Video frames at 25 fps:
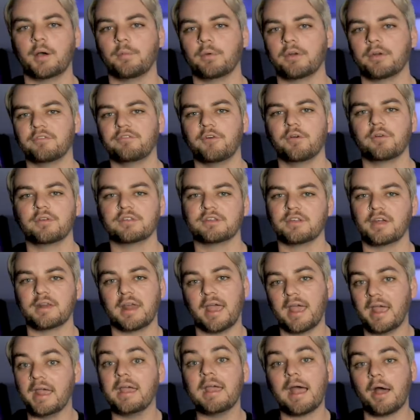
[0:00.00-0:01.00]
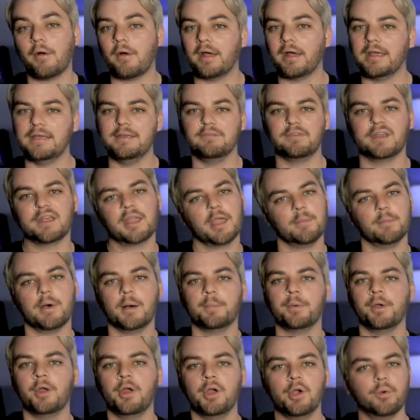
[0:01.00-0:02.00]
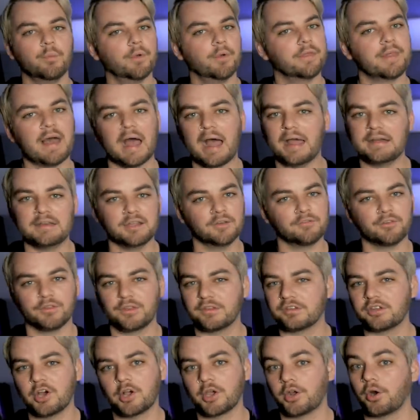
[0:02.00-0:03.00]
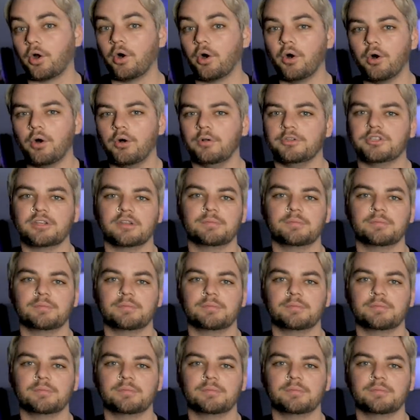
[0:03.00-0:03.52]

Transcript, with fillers: I to focus focus on A, how I even came up with the idea for the song at all,